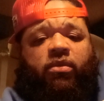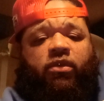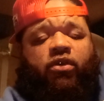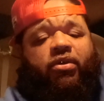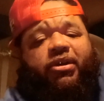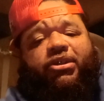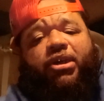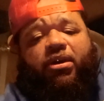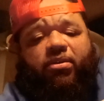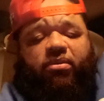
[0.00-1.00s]
You're in
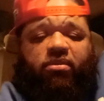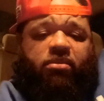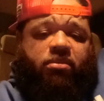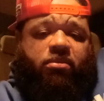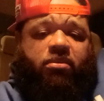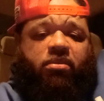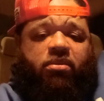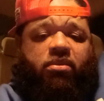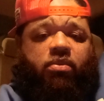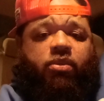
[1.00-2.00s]
jail.
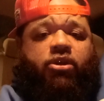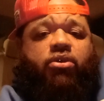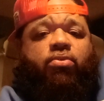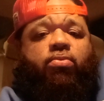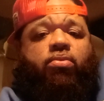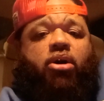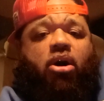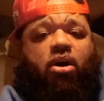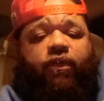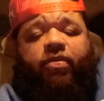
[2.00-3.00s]
When you
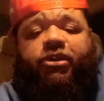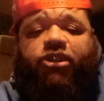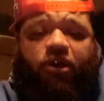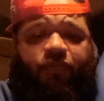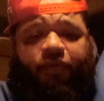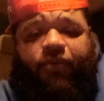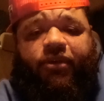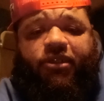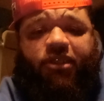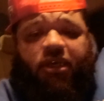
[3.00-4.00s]
call from a jail phone,
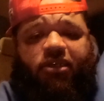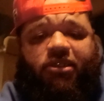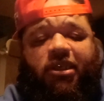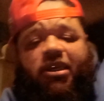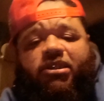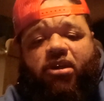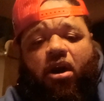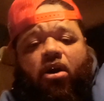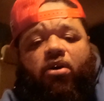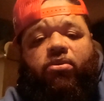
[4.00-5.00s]
it says these
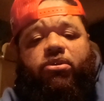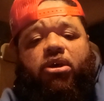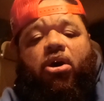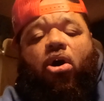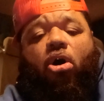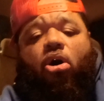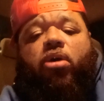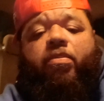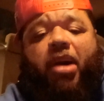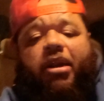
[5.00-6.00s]
calls are
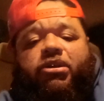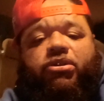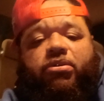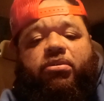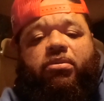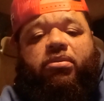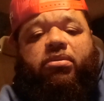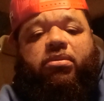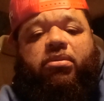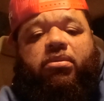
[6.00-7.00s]
monitored.
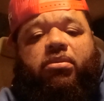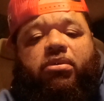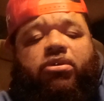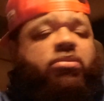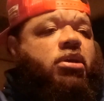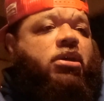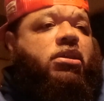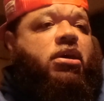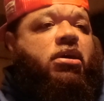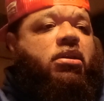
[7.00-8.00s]
You think
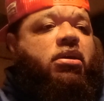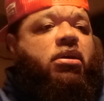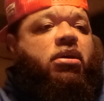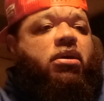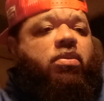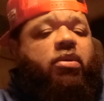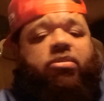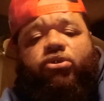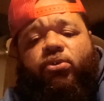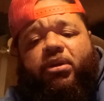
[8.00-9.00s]
that, well,
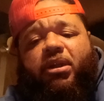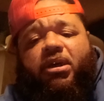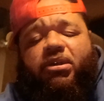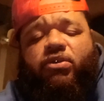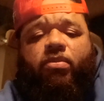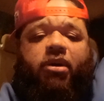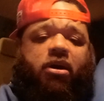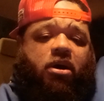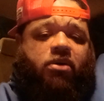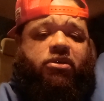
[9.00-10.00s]
I'm Tory Lanez, so my
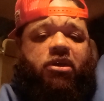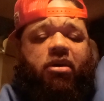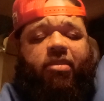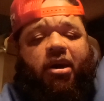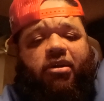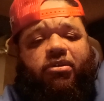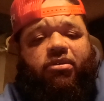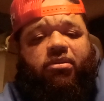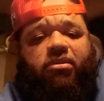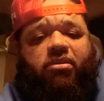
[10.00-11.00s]
calls are not
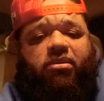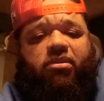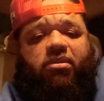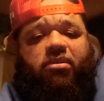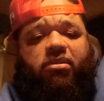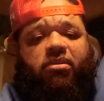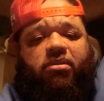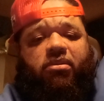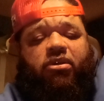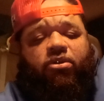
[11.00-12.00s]
monitored.
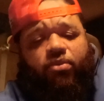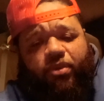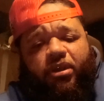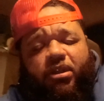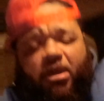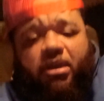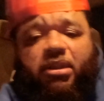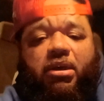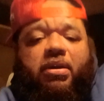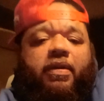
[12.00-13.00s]
Do you really think
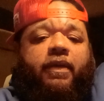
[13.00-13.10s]
that?